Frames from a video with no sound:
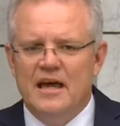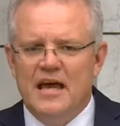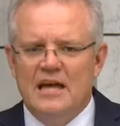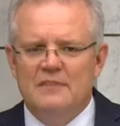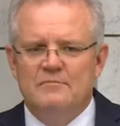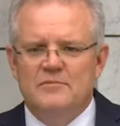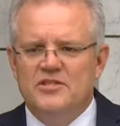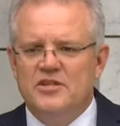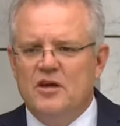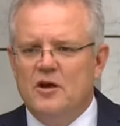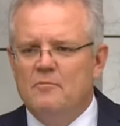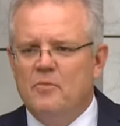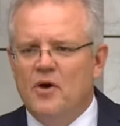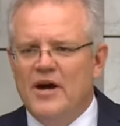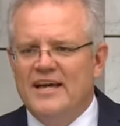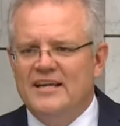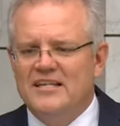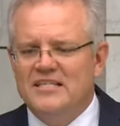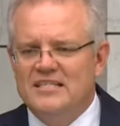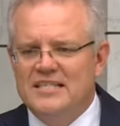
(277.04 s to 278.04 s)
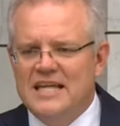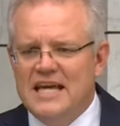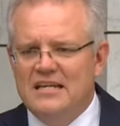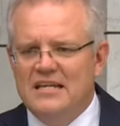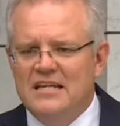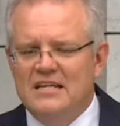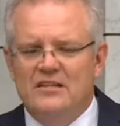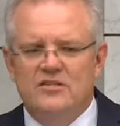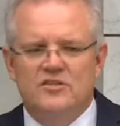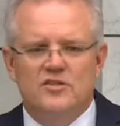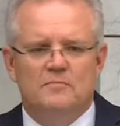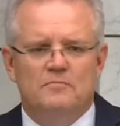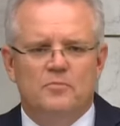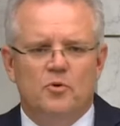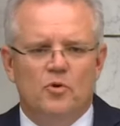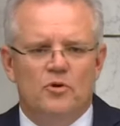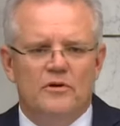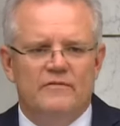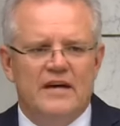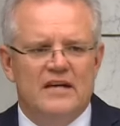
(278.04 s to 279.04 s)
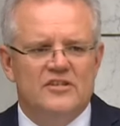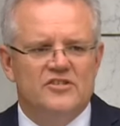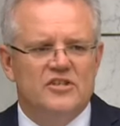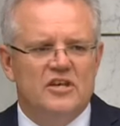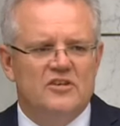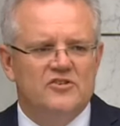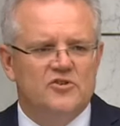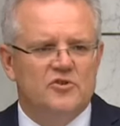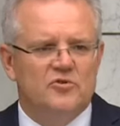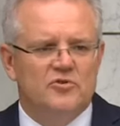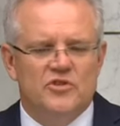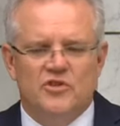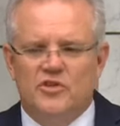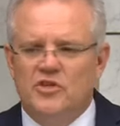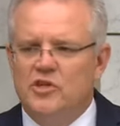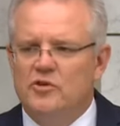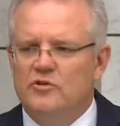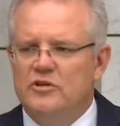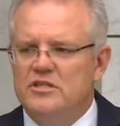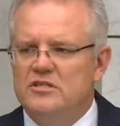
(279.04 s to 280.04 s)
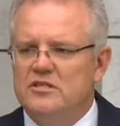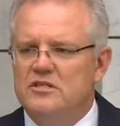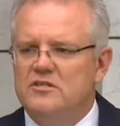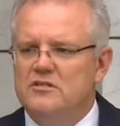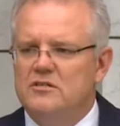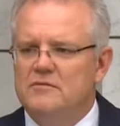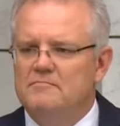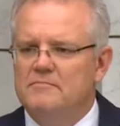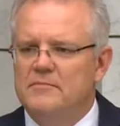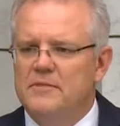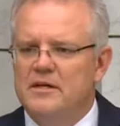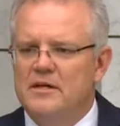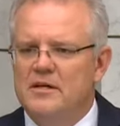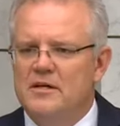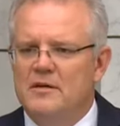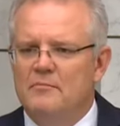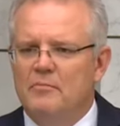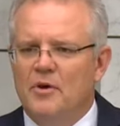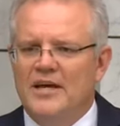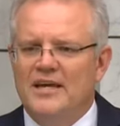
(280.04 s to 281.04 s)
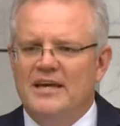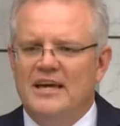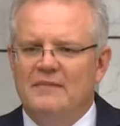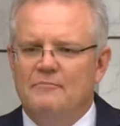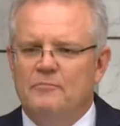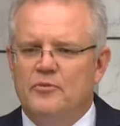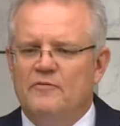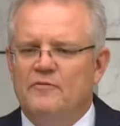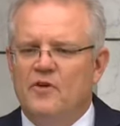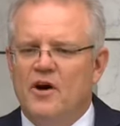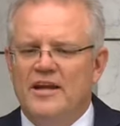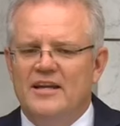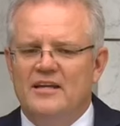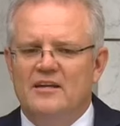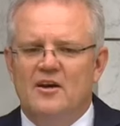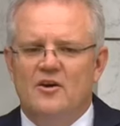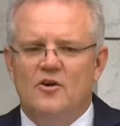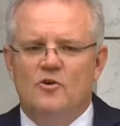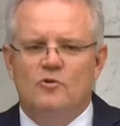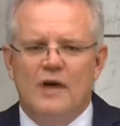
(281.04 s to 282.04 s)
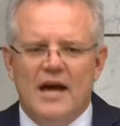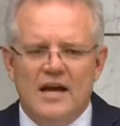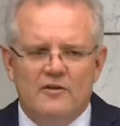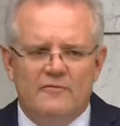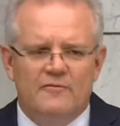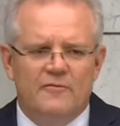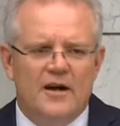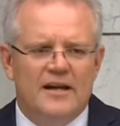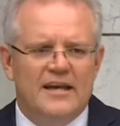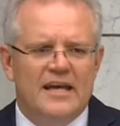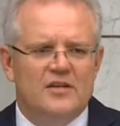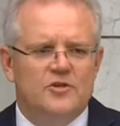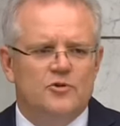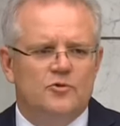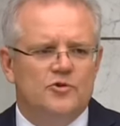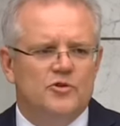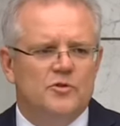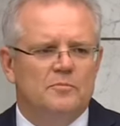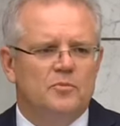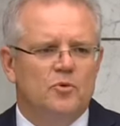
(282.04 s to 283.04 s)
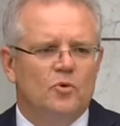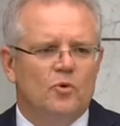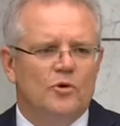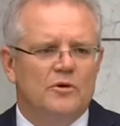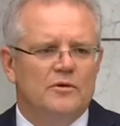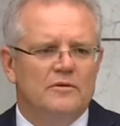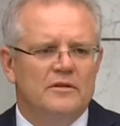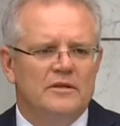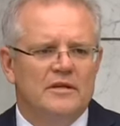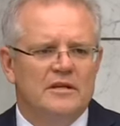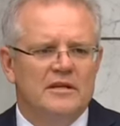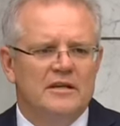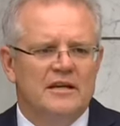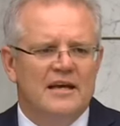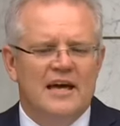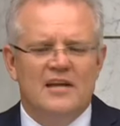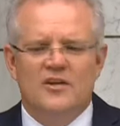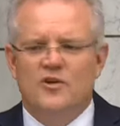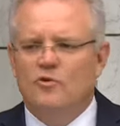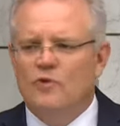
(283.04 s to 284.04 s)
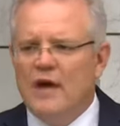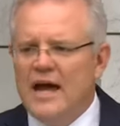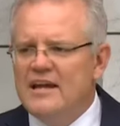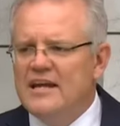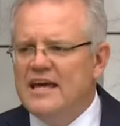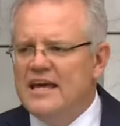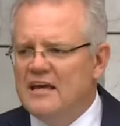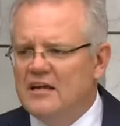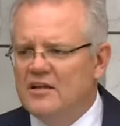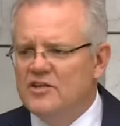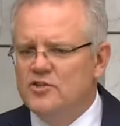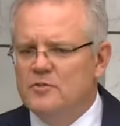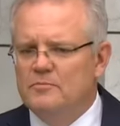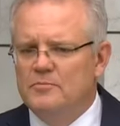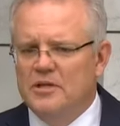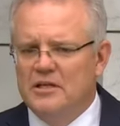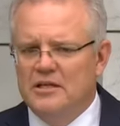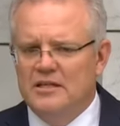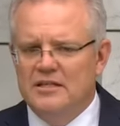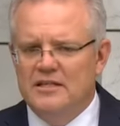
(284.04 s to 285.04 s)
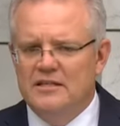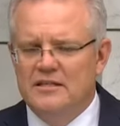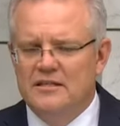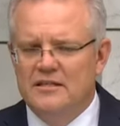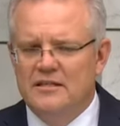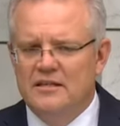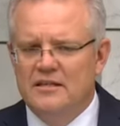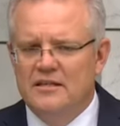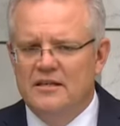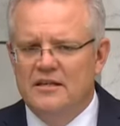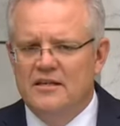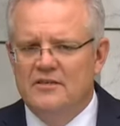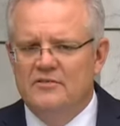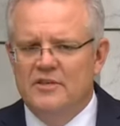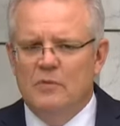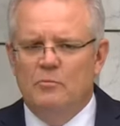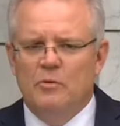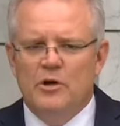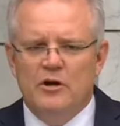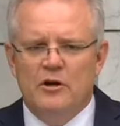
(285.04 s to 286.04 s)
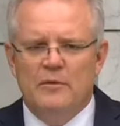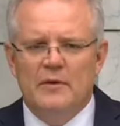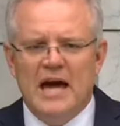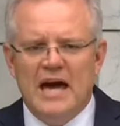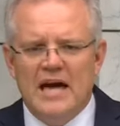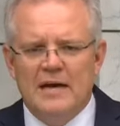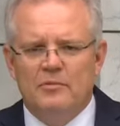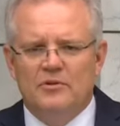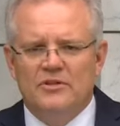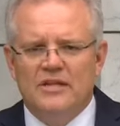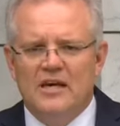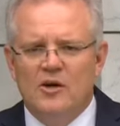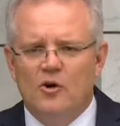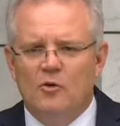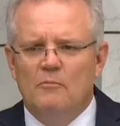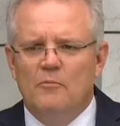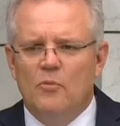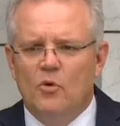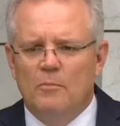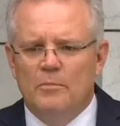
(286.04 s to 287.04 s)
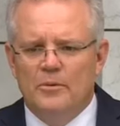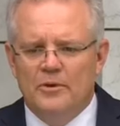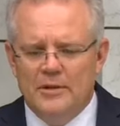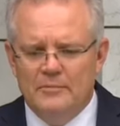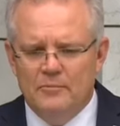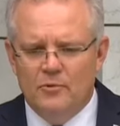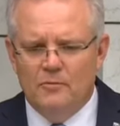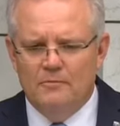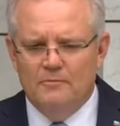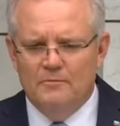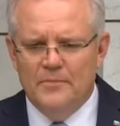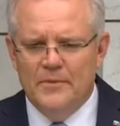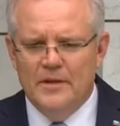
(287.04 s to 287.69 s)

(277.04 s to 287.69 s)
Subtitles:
And so by extending the support of our social security system, by providing greater financial support and greater eligibility, then we are able to help more people.